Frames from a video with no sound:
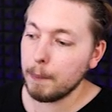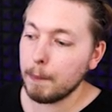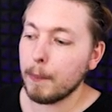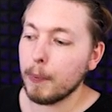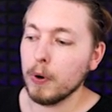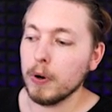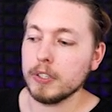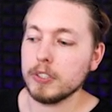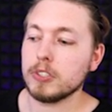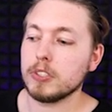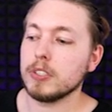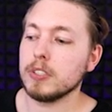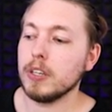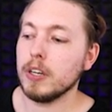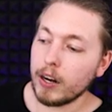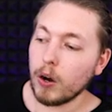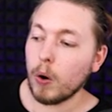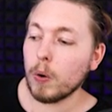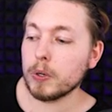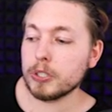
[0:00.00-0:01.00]
input,
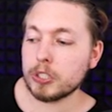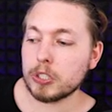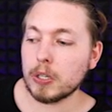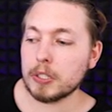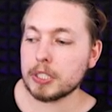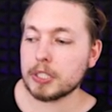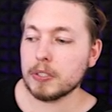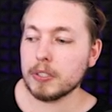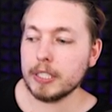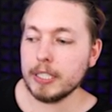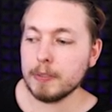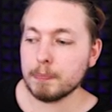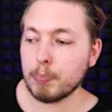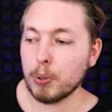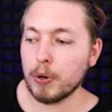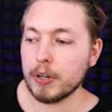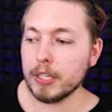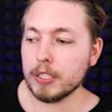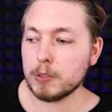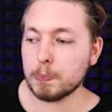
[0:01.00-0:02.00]
and a horizontal
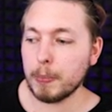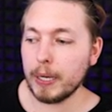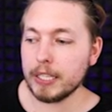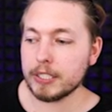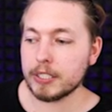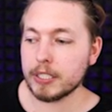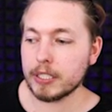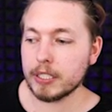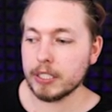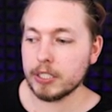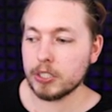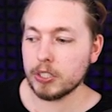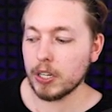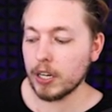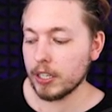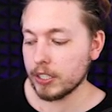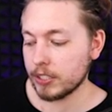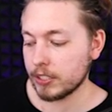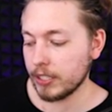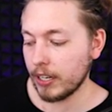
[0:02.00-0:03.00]
input is basically
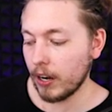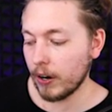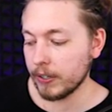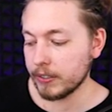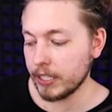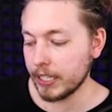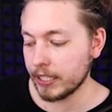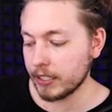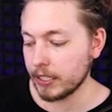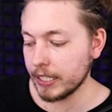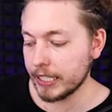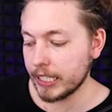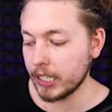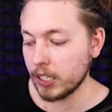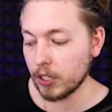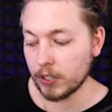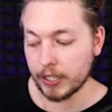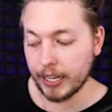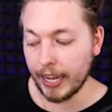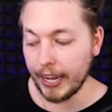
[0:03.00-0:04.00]
just, are they
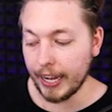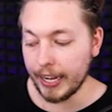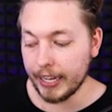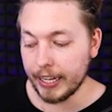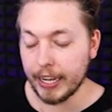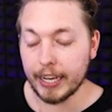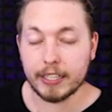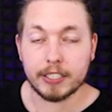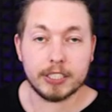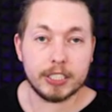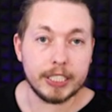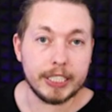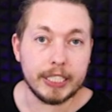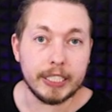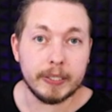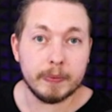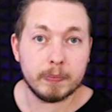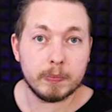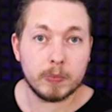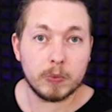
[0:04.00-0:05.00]
clicking on A and
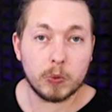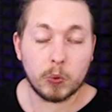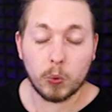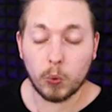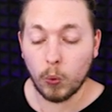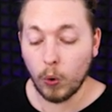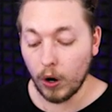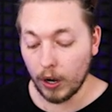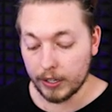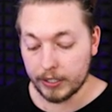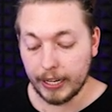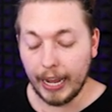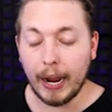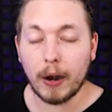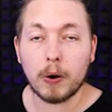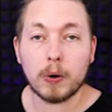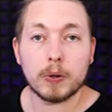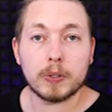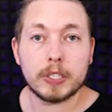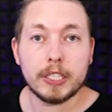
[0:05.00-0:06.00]
D or on the
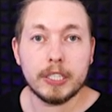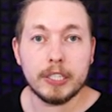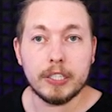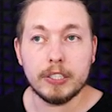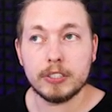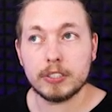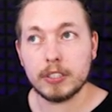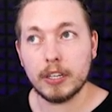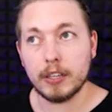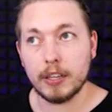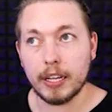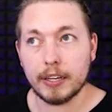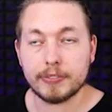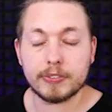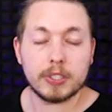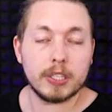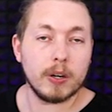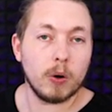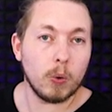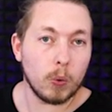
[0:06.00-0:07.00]
arrow keys
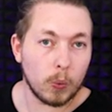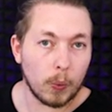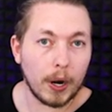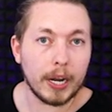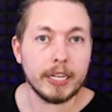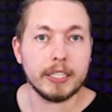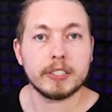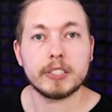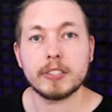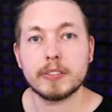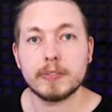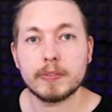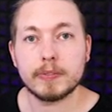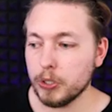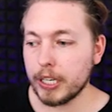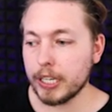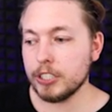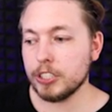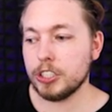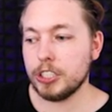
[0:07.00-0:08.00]
left or right?
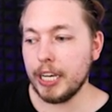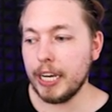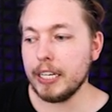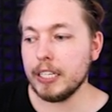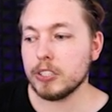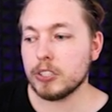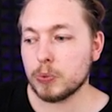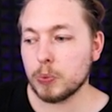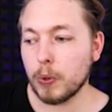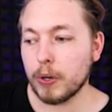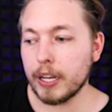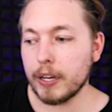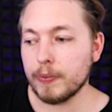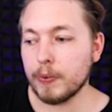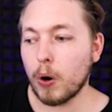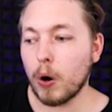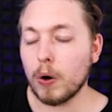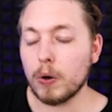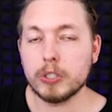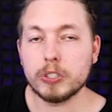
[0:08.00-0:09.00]
You can change
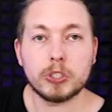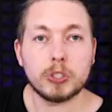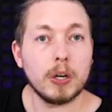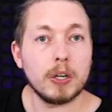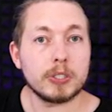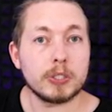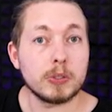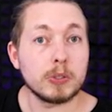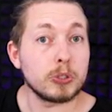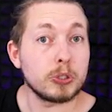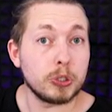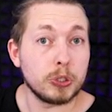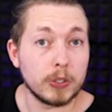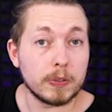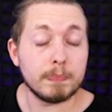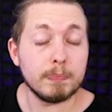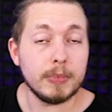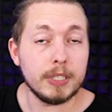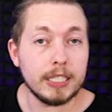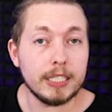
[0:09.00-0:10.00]
whatever horizontal
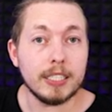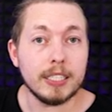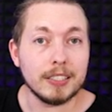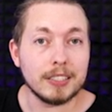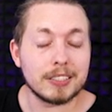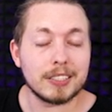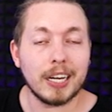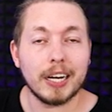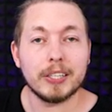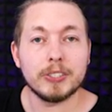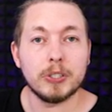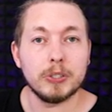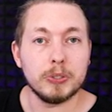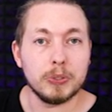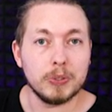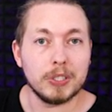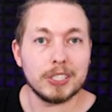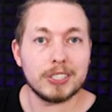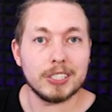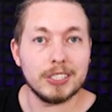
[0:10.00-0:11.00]
should mean inside your
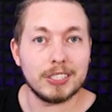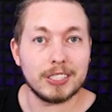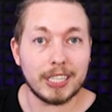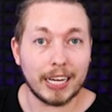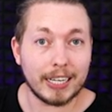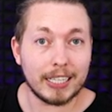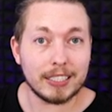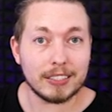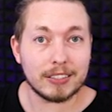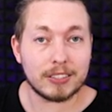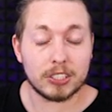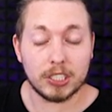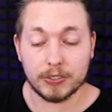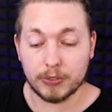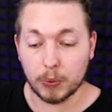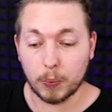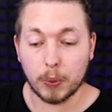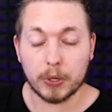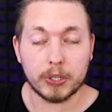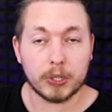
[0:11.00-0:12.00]
Unity settings
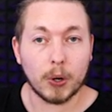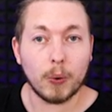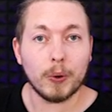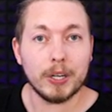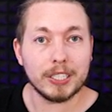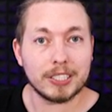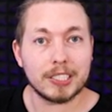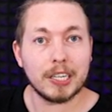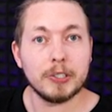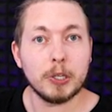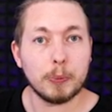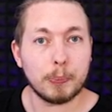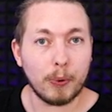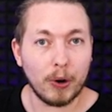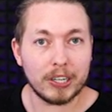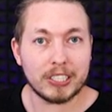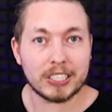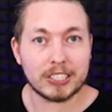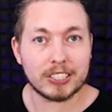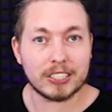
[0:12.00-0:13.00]
if you were to go inside your
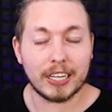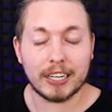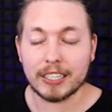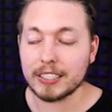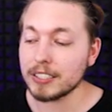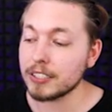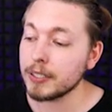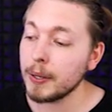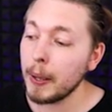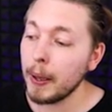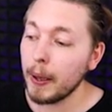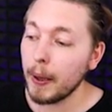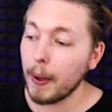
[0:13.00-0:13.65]
project settings.